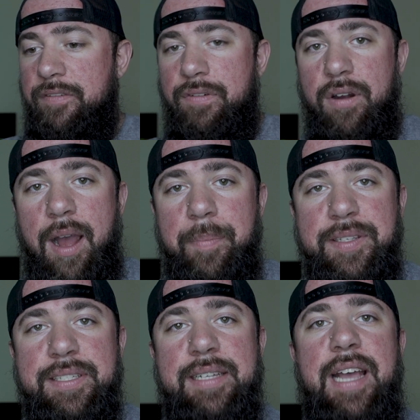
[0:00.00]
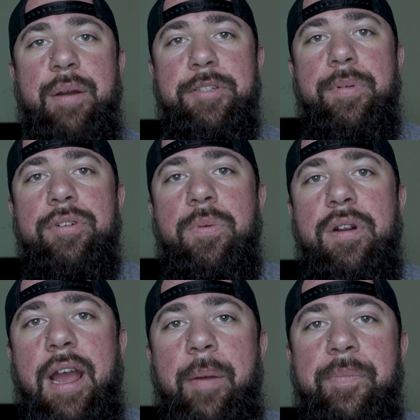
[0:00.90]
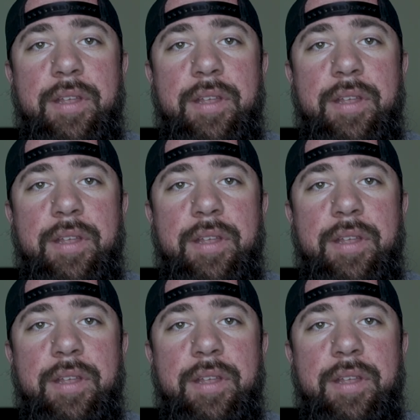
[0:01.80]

for up to 6 hours post-workout.